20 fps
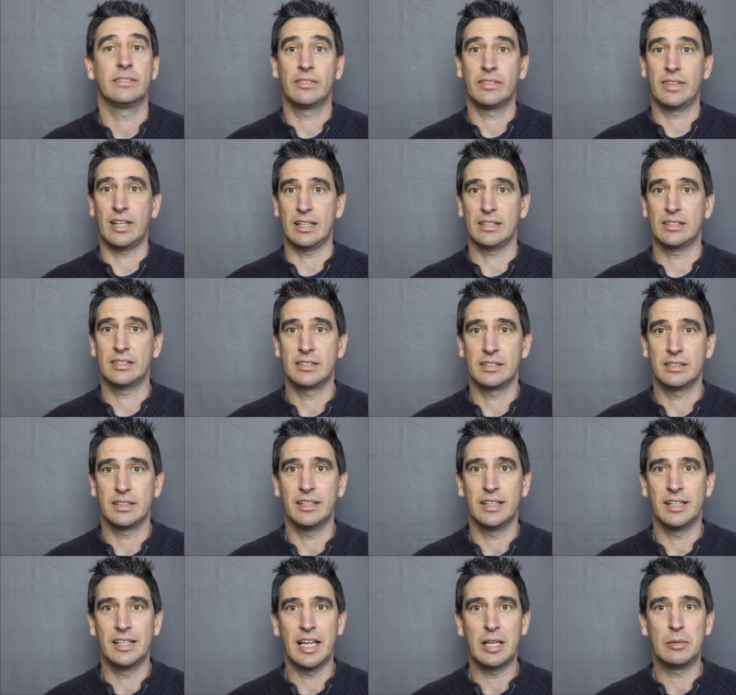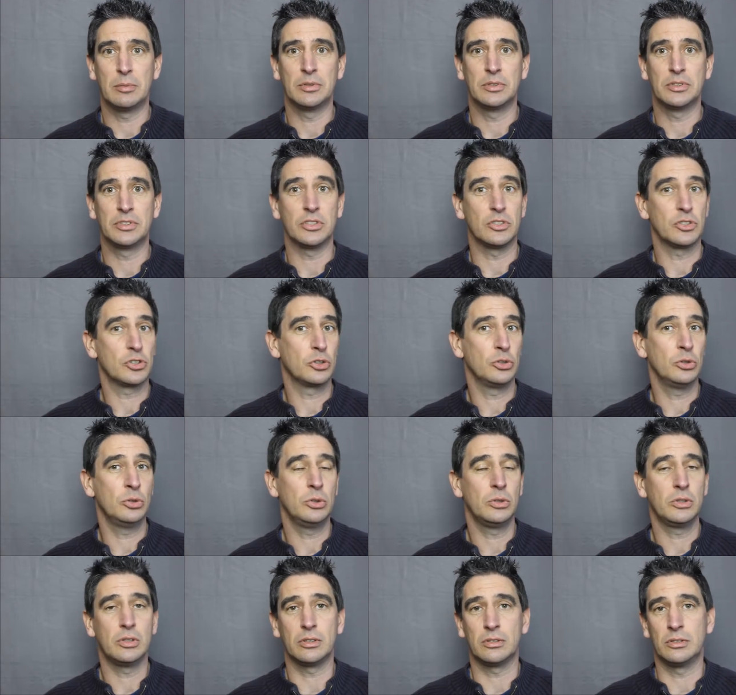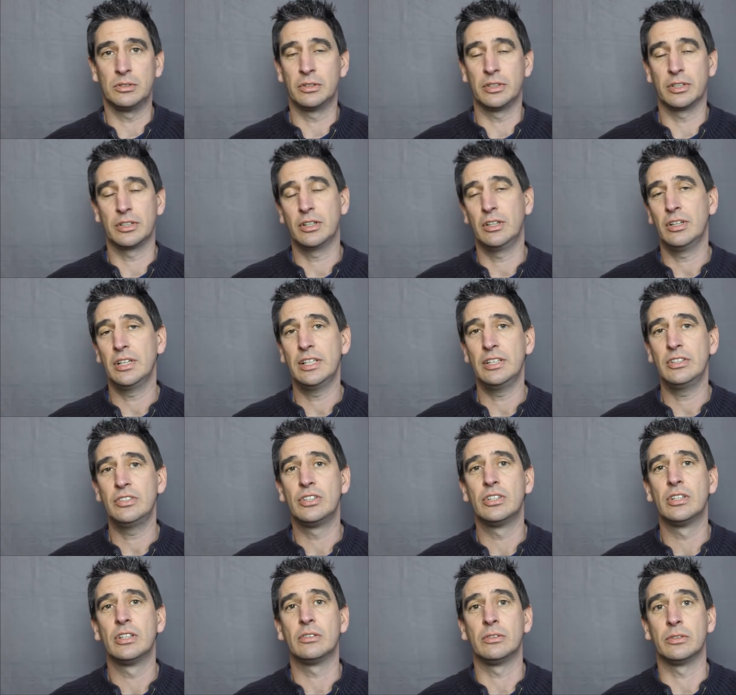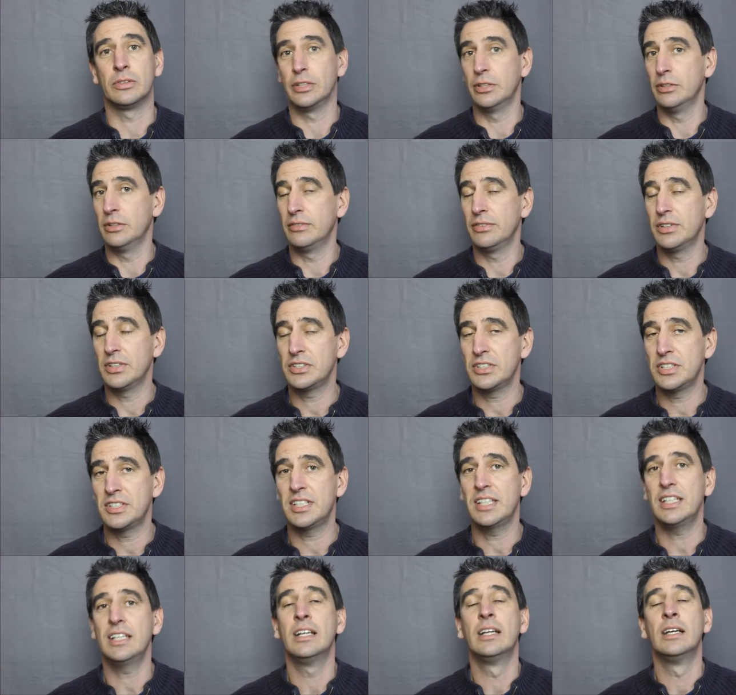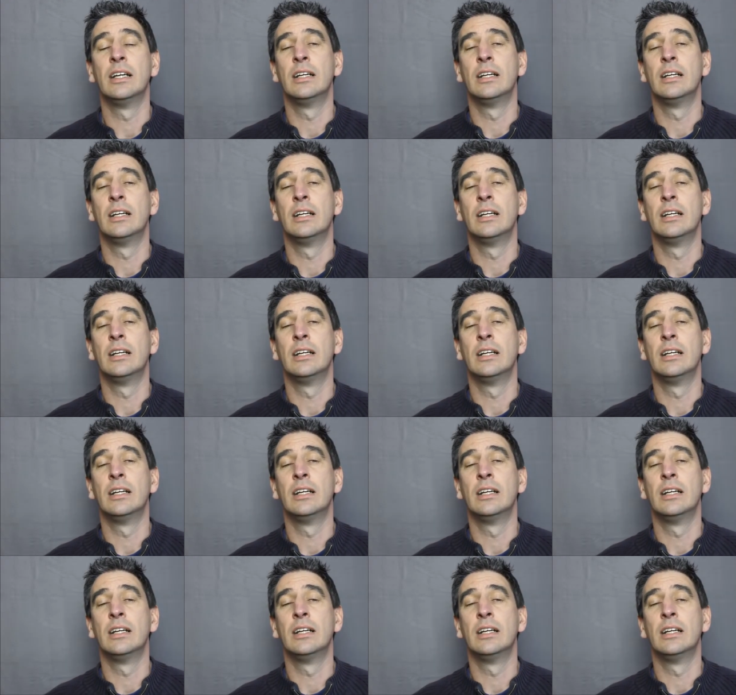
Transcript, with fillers: That enables the school or the college or the university